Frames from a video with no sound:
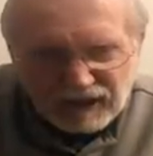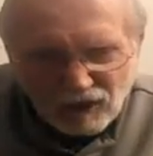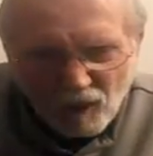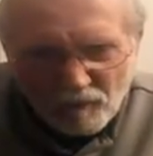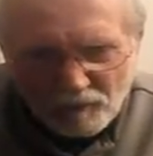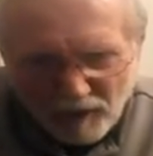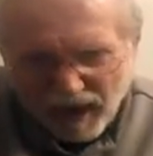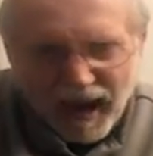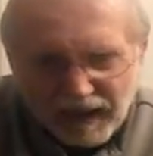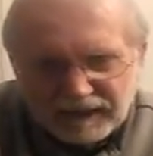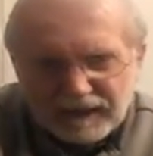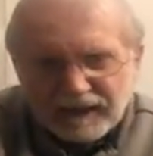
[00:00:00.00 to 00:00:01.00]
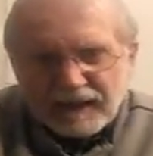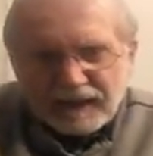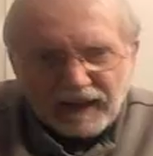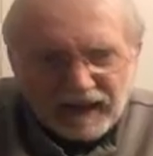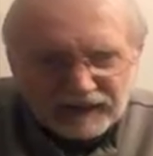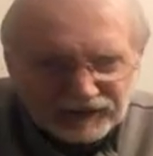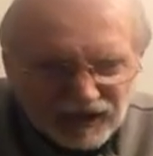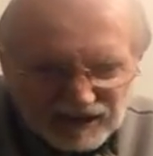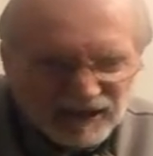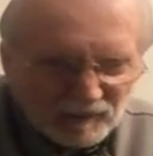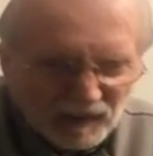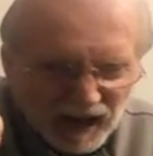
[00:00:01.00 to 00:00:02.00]
go back and
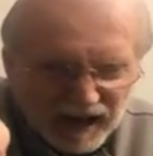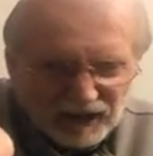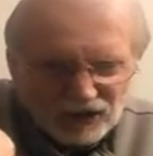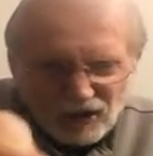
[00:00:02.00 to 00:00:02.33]
dissipate.